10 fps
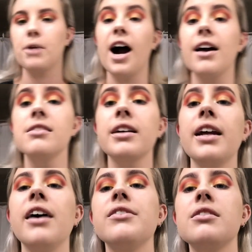My eyes
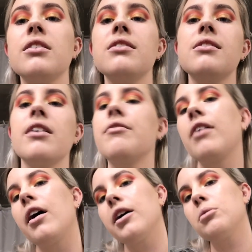kind of have a sunset
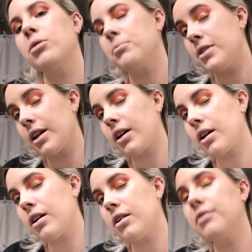vibe. I'm
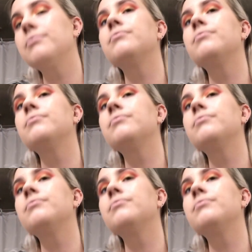digging it.